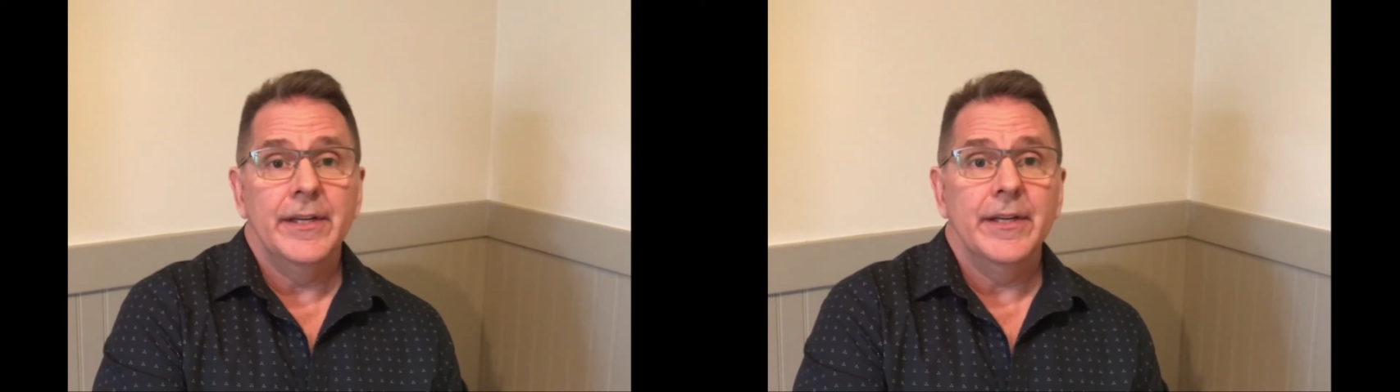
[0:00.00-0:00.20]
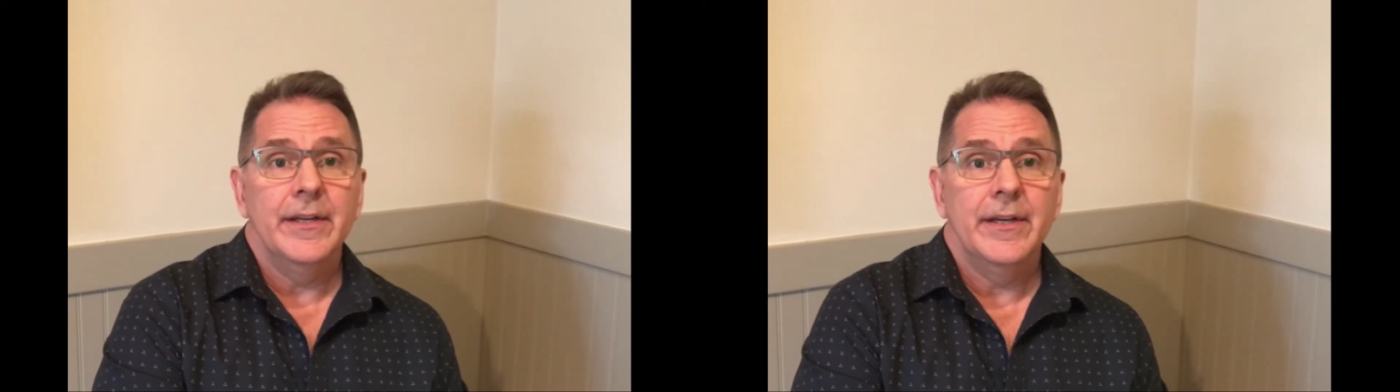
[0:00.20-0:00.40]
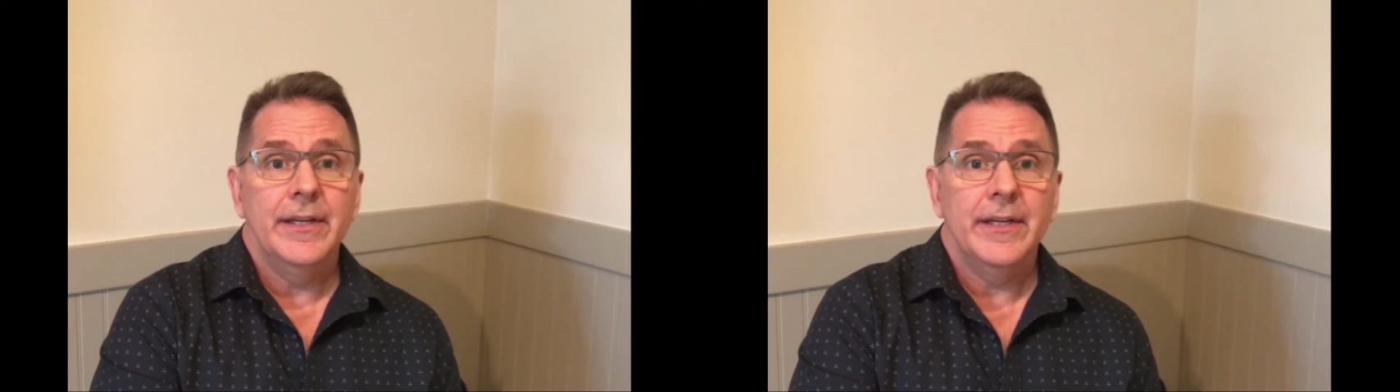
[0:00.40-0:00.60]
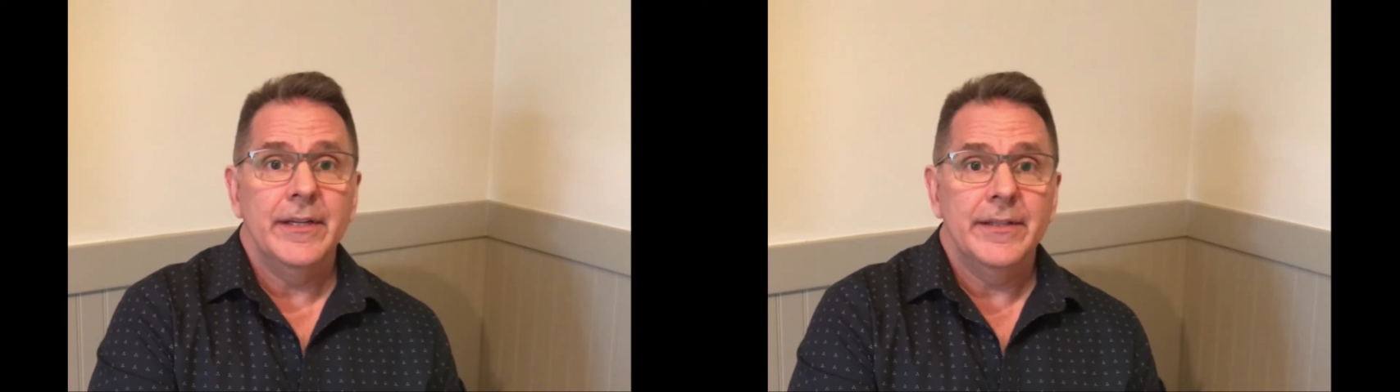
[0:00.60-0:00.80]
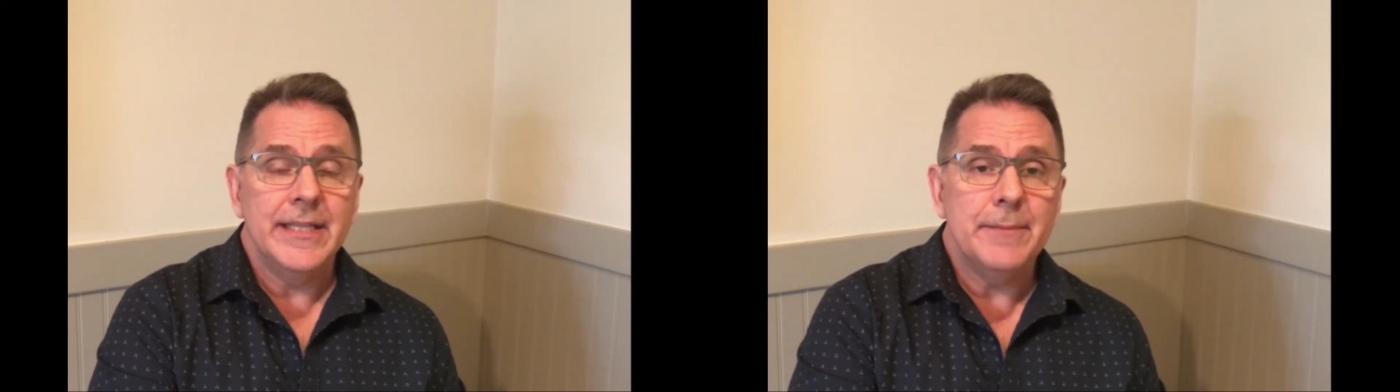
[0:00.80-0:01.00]
in
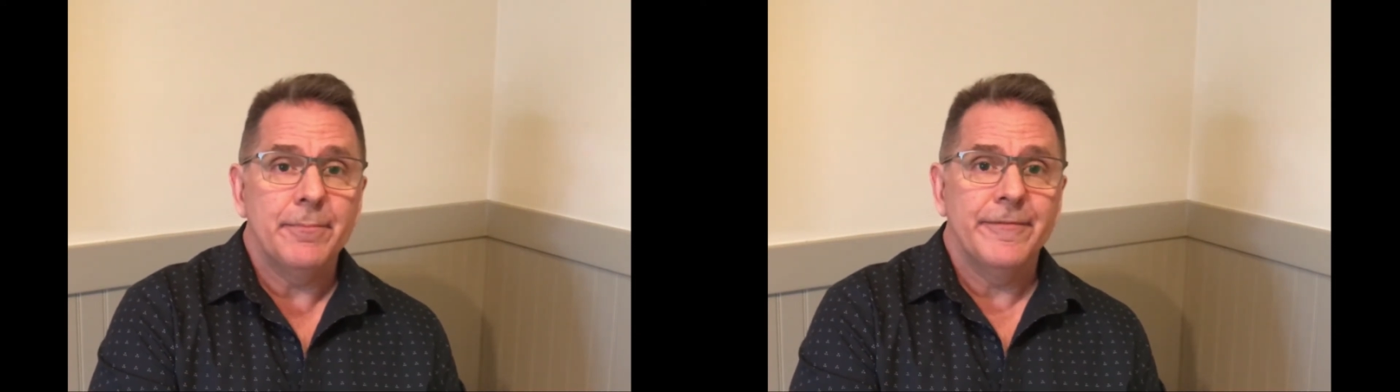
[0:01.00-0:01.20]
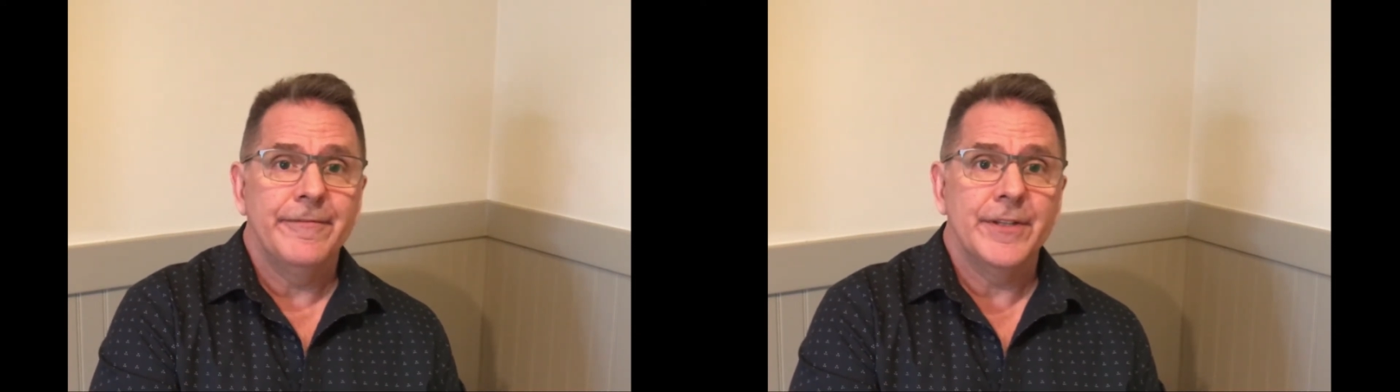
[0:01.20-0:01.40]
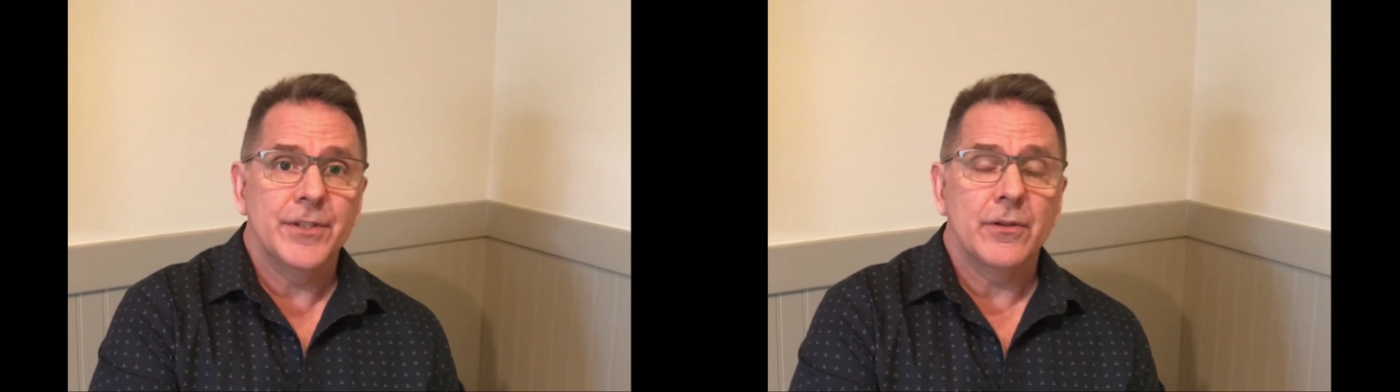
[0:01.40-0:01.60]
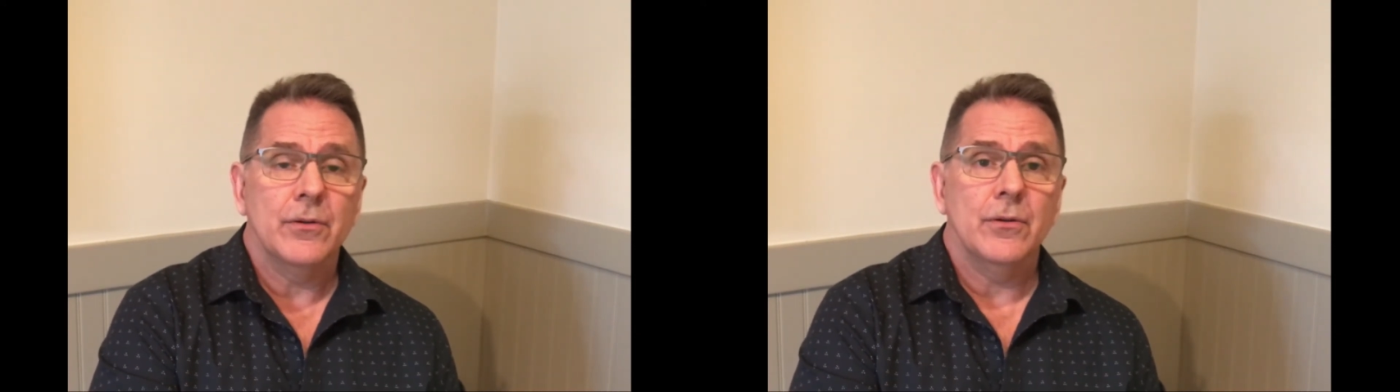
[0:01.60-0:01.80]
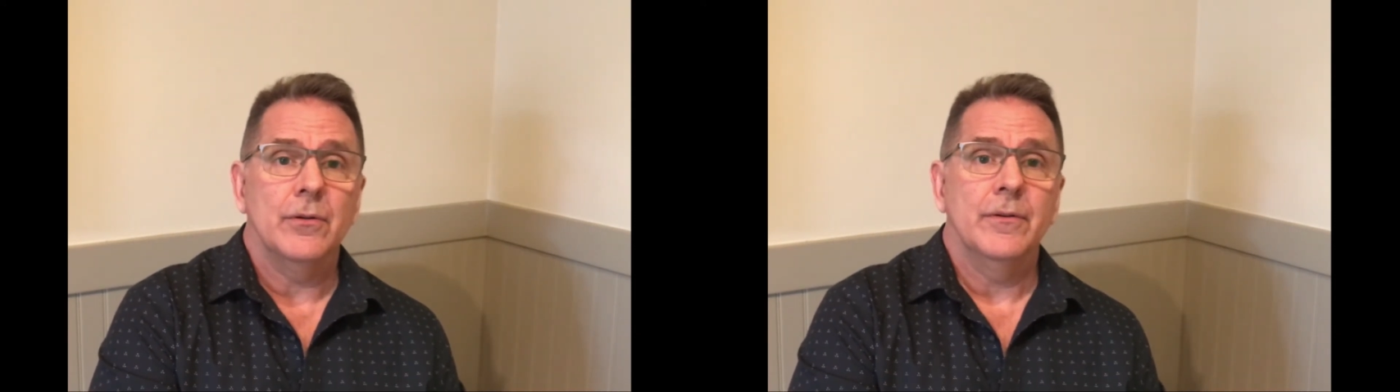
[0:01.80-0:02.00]
a deep
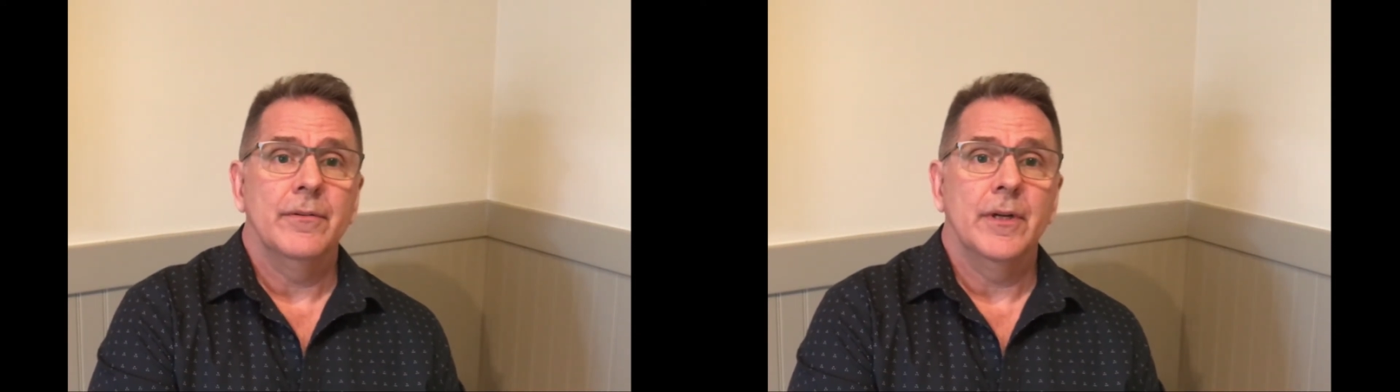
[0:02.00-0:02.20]
physical